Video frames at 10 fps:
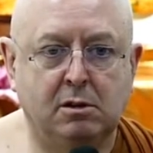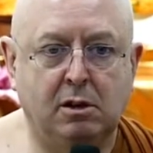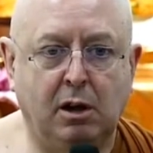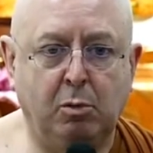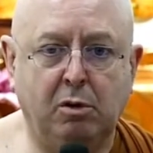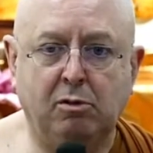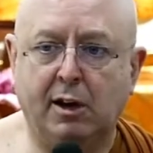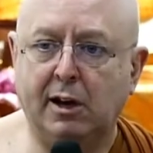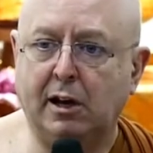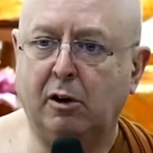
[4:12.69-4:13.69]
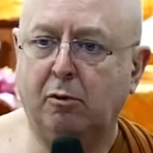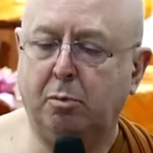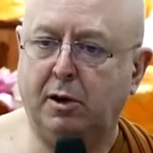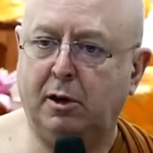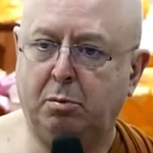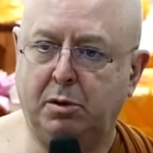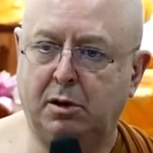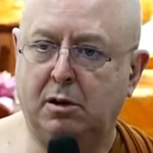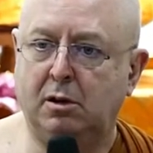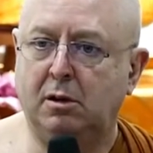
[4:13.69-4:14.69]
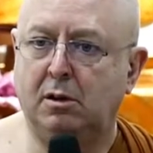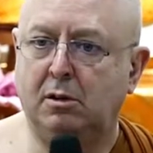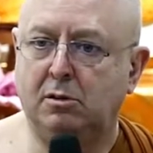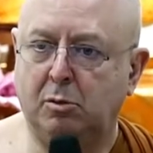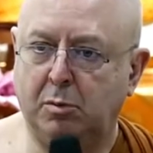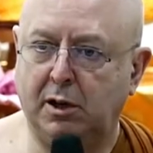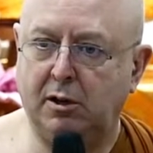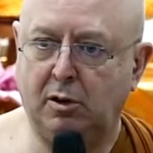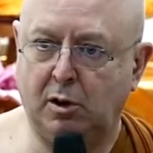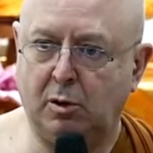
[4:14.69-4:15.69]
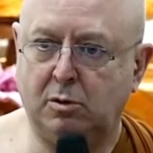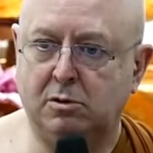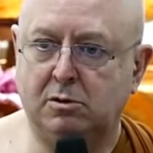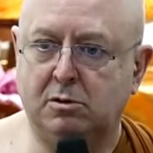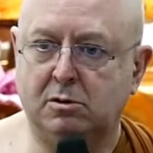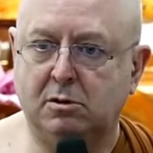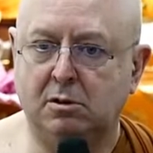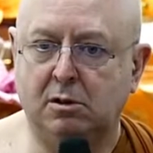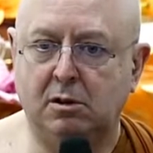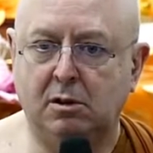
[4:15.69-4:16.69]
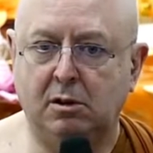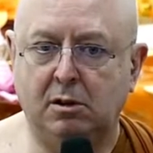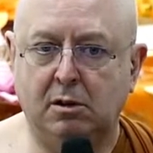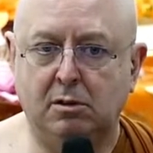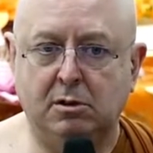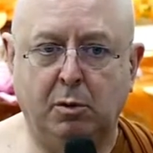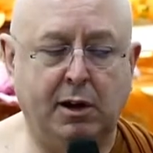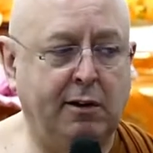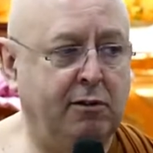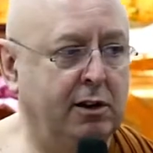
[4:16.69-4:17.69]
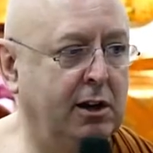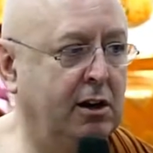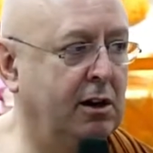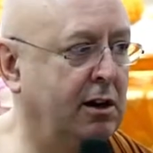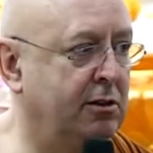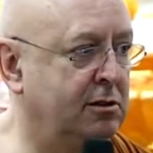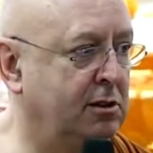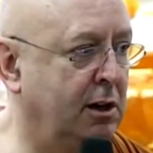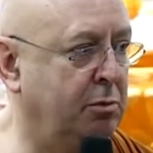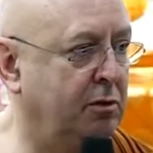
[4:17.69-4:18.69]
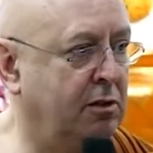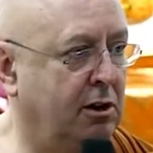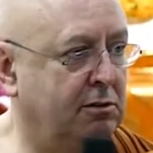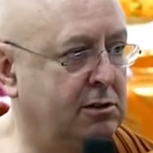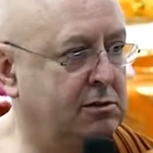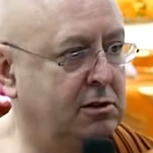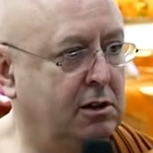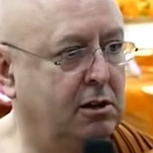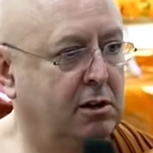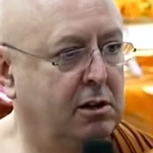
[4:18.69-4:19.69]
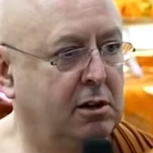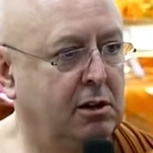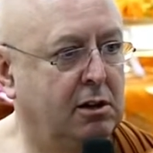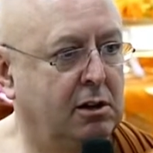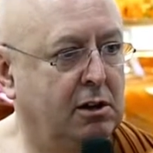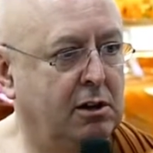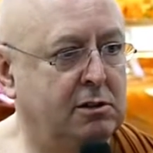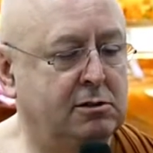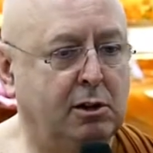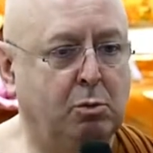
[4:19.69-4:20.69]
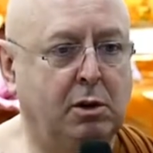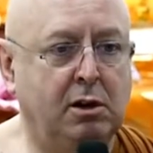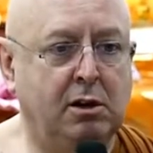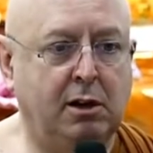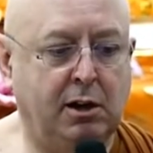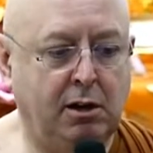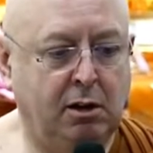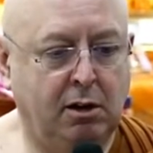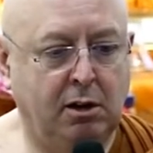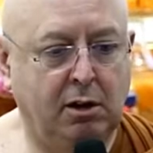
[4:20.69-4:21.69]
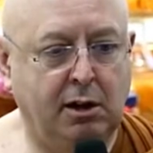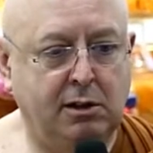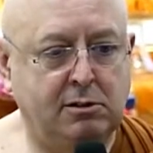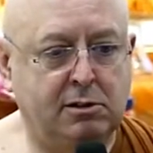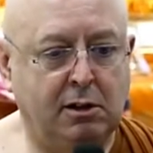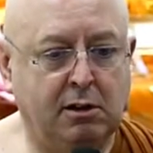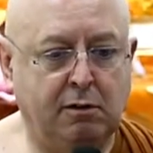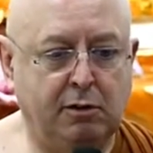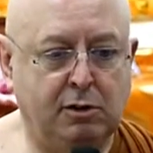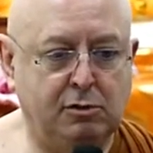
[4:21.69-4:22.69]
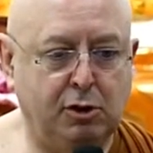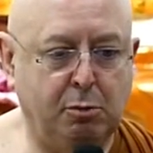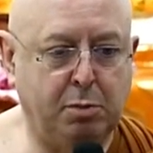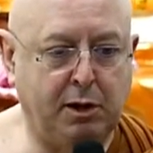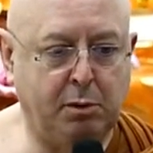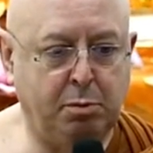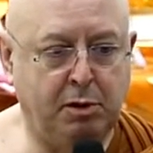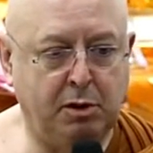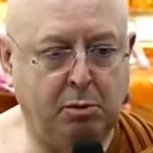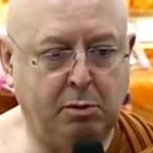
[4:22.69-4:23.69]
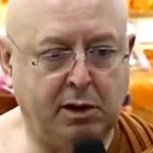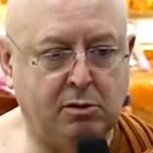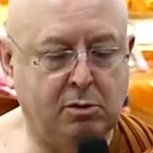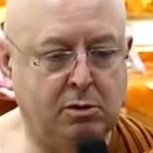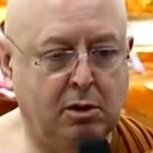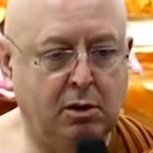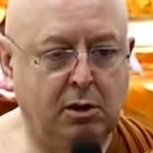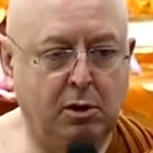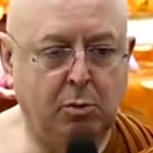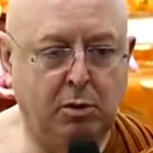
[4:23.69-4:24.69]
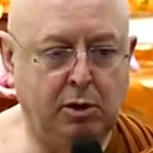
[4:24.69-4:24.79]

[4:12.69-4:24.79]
And we'll run out of paper to make notes. So we'd have to get another type of currency. And he said one day, instead of using paper and metal, we'll